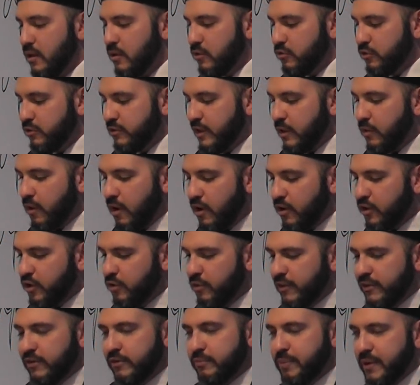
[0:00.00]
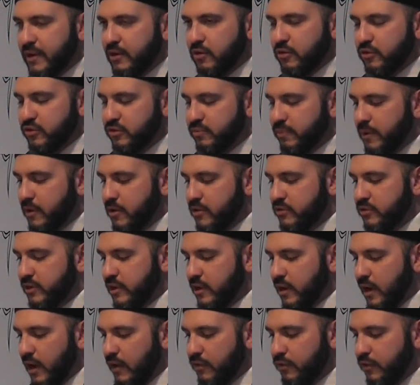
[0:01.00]
So they'll argue there's a big
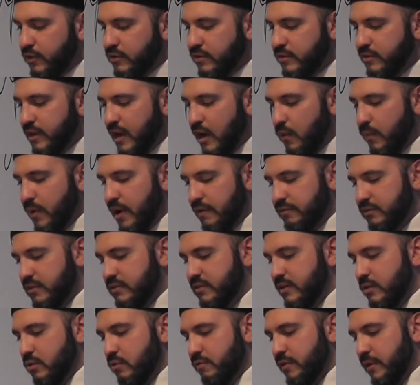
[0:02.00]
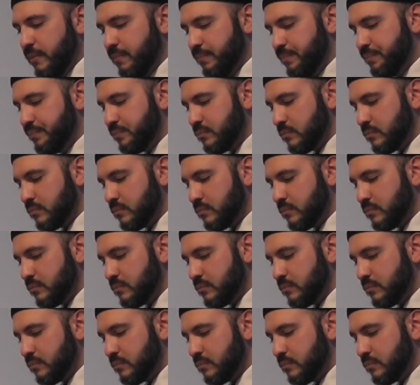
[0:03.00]
conspiracy, and this is how we have to deal with it.